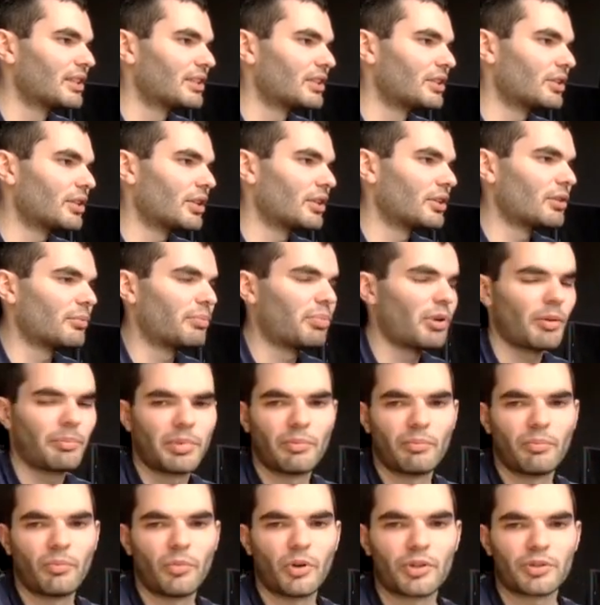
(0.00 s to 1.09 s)
And the
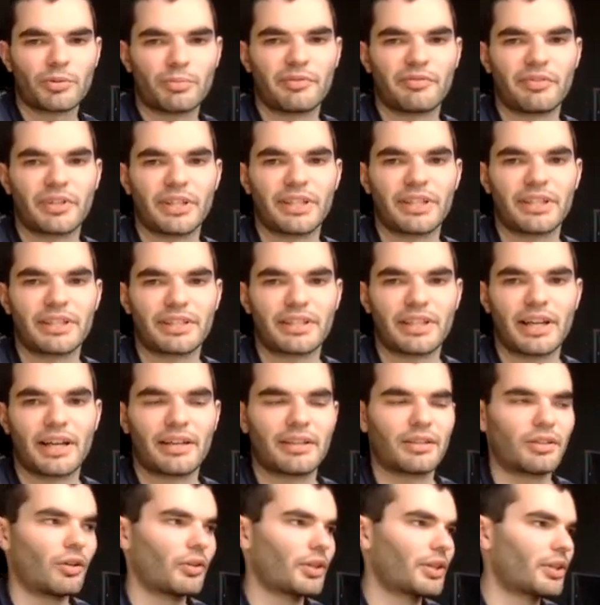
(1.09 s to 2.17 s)
problem was with it is that
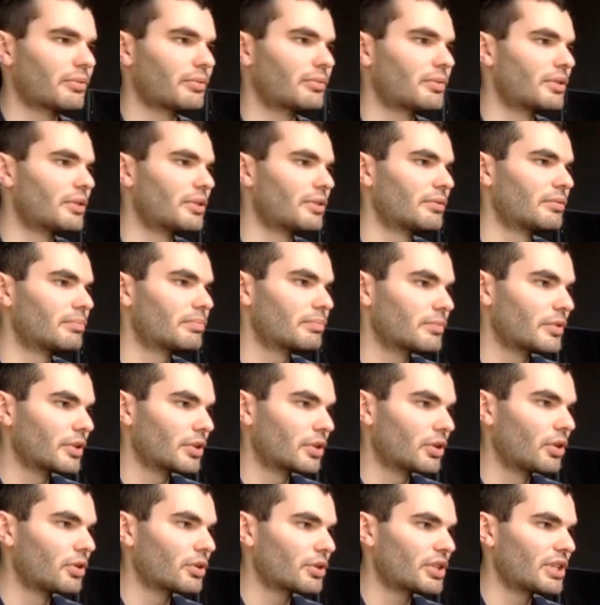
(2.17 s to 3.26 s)
like the
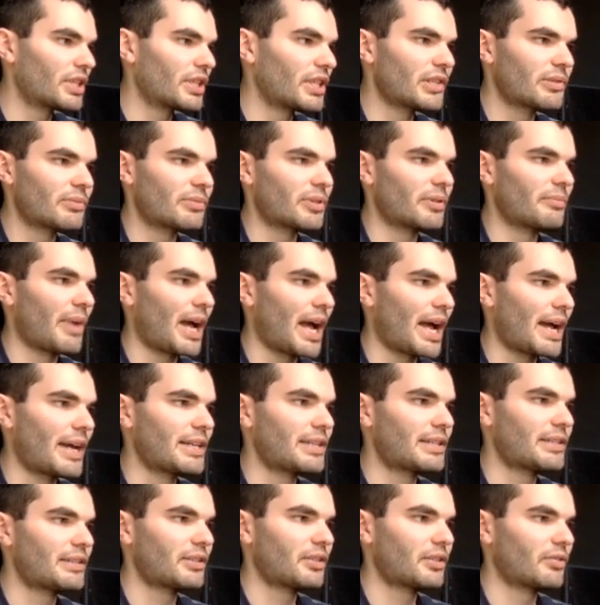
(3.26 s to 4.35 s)
cutscenes was
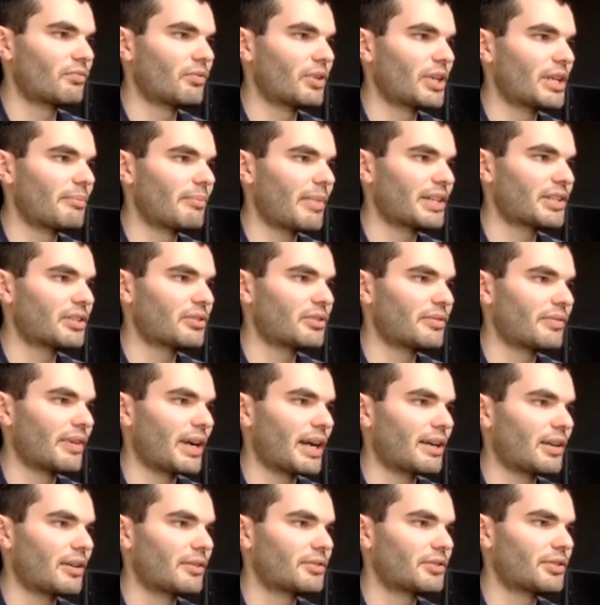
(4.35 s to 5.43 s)
amazing and the remaster of
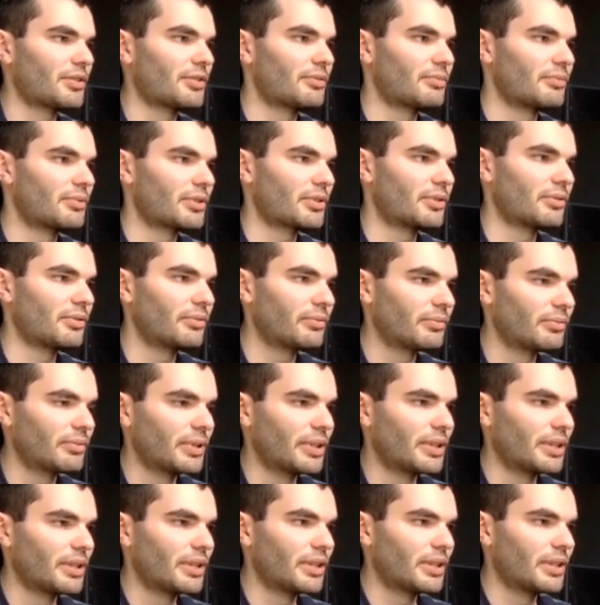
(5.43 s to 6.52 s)
Halo 2 was cool,
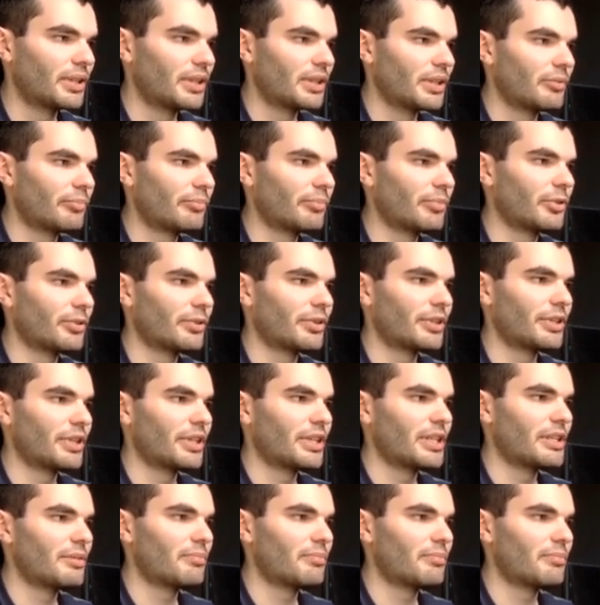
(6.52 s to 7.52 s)
but the